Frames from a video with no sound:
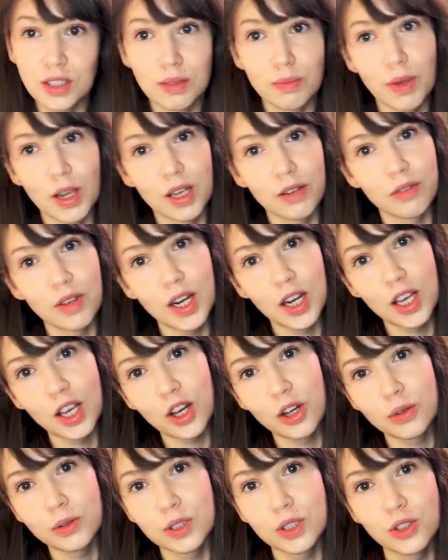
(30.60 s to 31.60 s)
make a
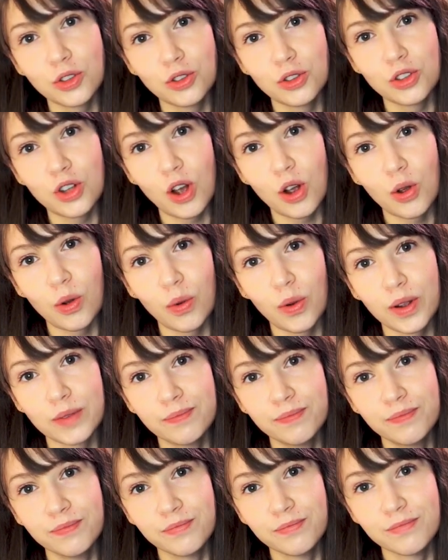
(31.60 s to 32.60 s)
video. So
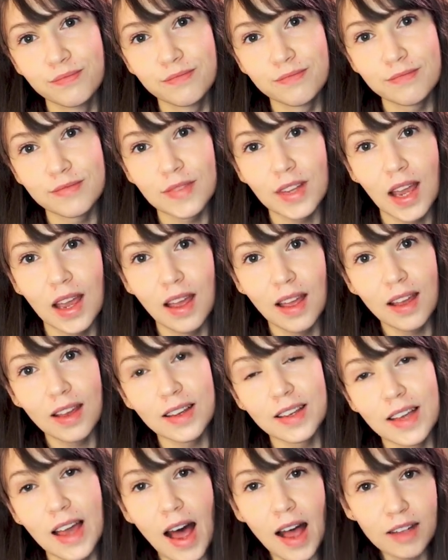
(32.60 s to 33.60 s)

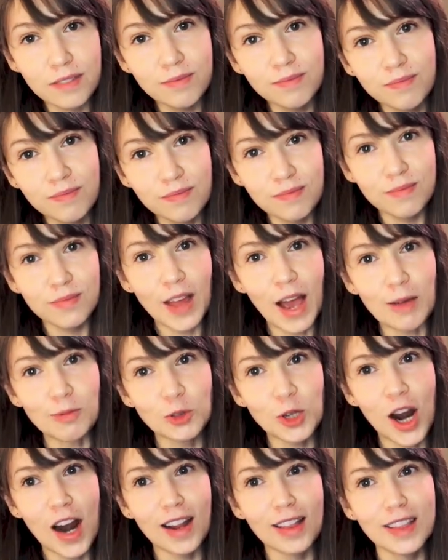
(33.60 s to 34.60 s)
yeah, I'm
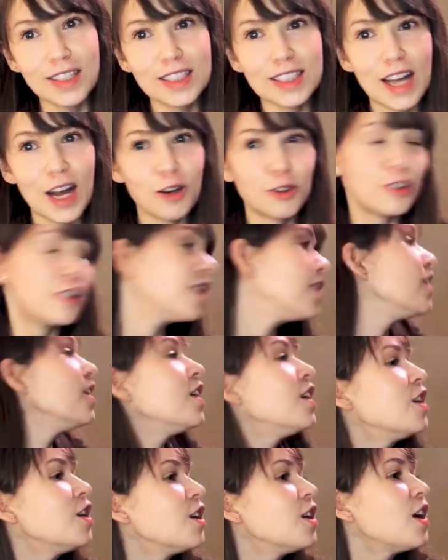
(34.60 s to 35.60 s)
trying this out.
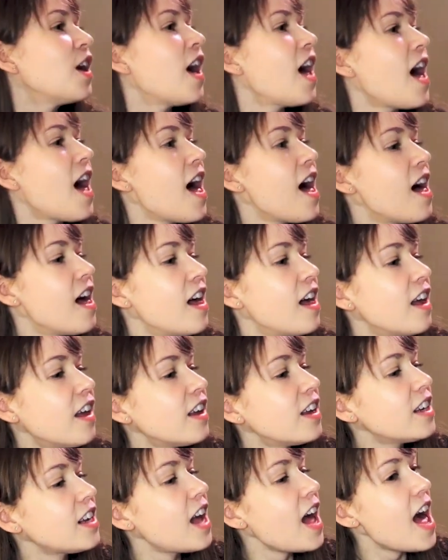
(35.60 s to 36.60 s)

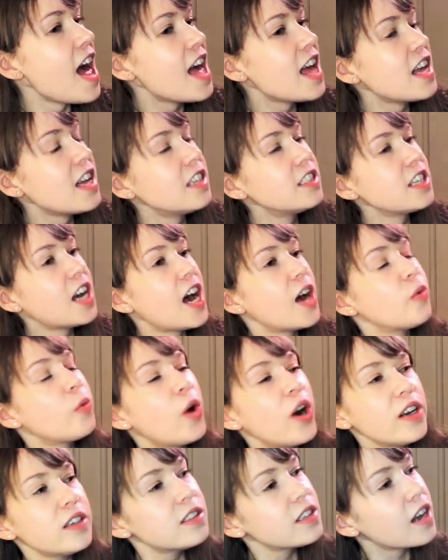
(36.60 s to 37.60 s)
And I
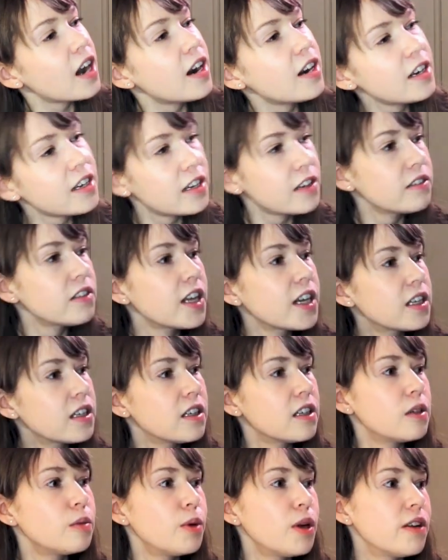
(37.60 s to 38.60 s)
wanted to kind of give like a
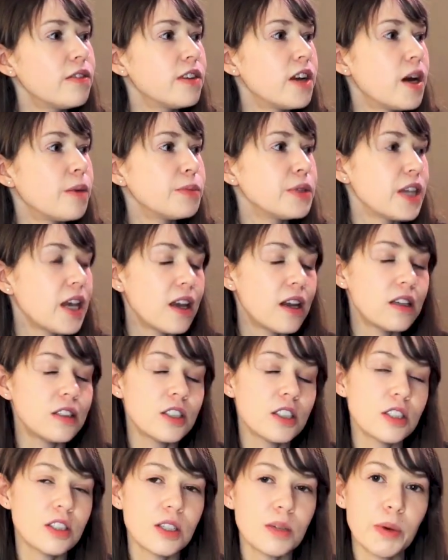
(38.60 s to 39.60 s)
little bit of an update and
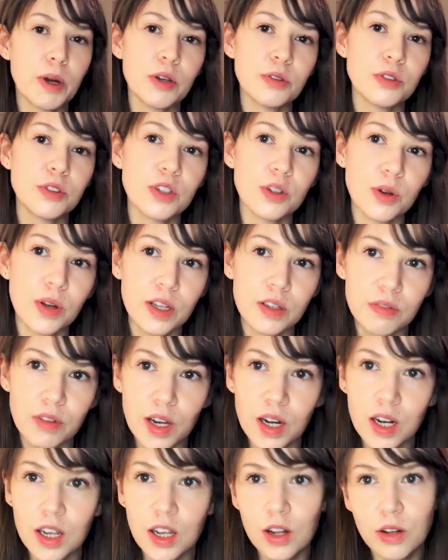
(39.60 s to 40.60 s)
just to post a quick
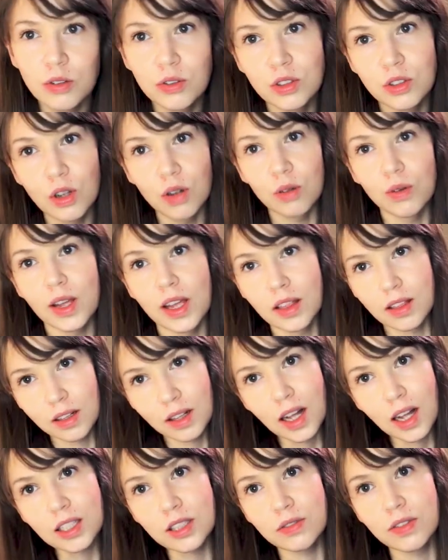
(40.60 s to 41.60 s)
video. So in the
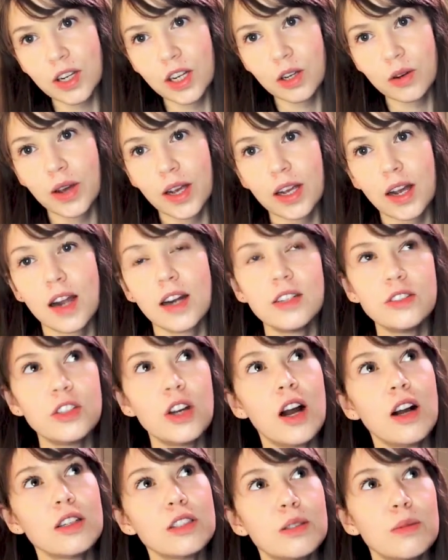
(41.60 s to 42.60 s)
last video, I kind of
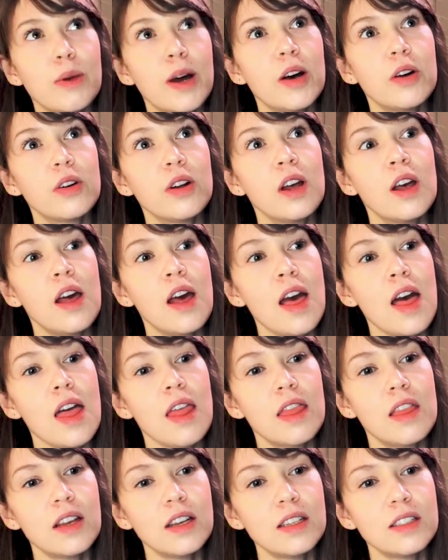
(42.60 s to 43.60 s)
talked about
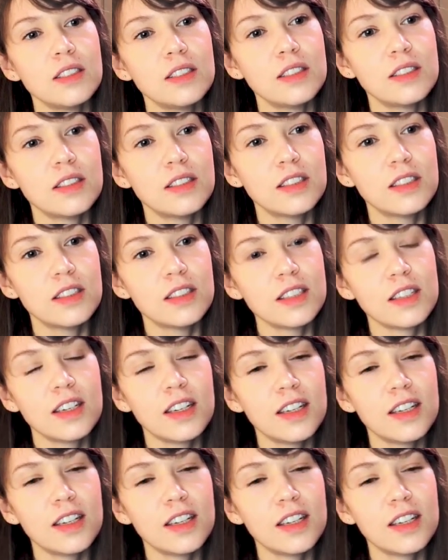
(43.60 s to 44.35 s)
this